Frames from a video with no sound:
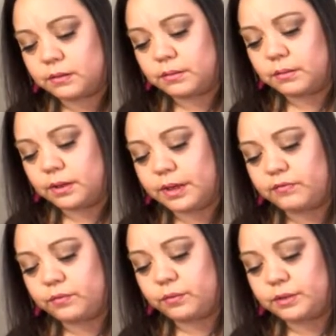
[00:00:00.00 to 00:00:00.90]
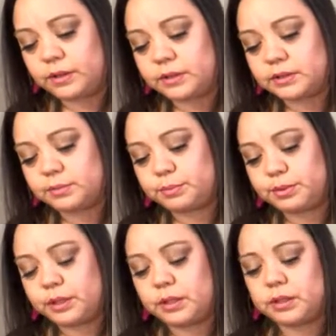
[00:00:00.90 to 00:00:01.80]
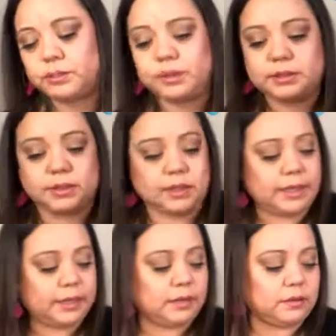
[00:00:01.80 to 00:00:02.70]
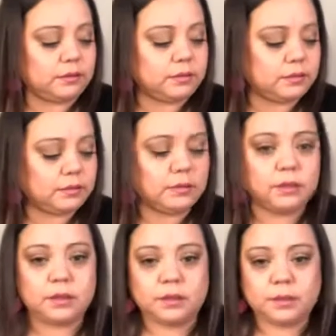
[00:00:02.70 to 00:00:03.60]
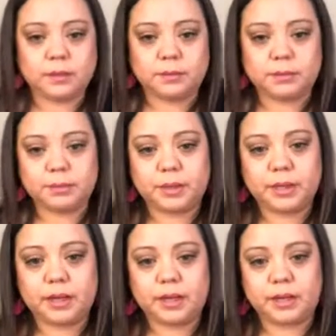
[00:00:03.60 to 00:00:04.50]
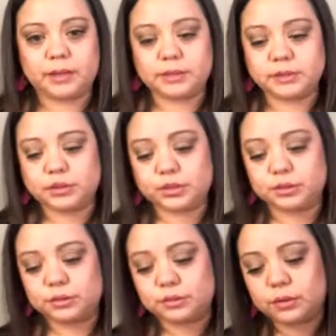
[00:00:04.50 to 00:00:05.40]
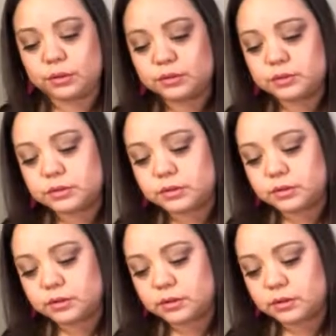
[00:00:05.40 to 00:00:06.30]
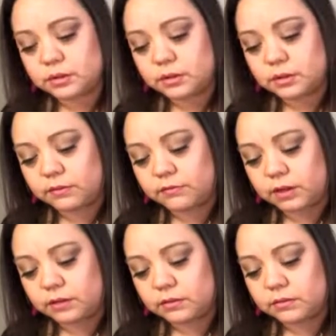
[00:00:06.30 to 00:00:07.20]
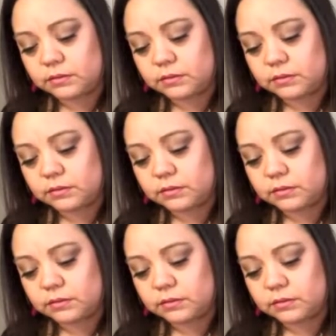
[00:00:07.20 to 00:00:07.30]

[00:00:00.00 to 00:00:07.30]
Well, I have one that's pretty good, but it's a light yellow, so I'm probably gonna add at least 2 coats of yellow.